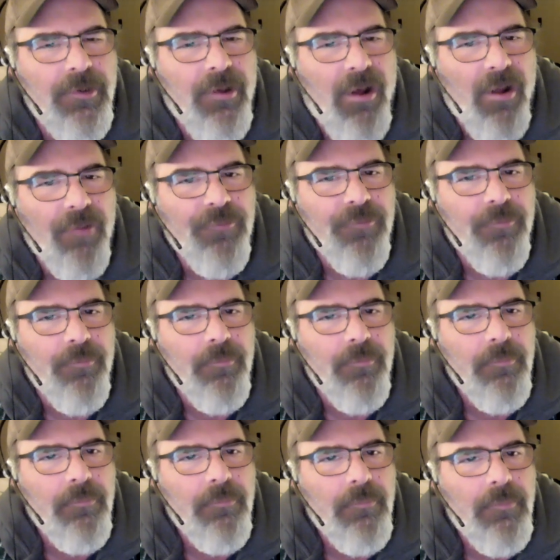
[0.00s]
Awesome.
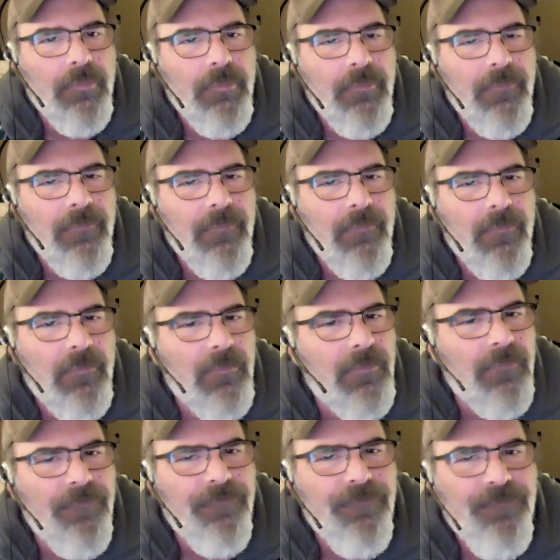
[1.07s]

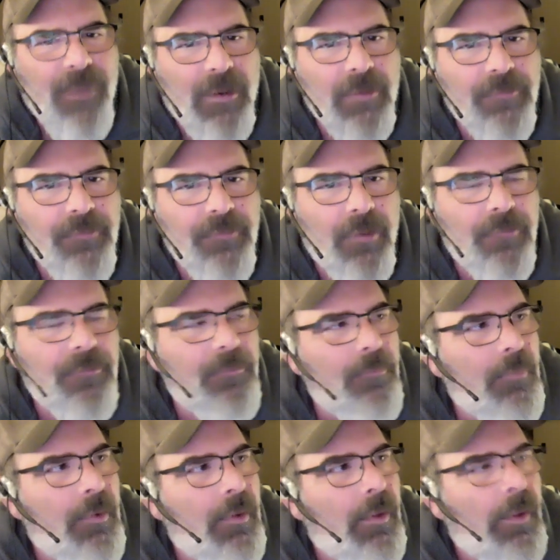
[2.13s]
Fuck, it's awesome.
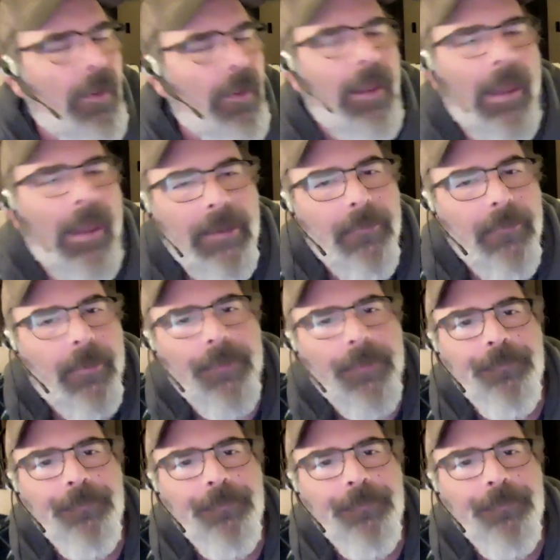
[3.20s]
Anyway,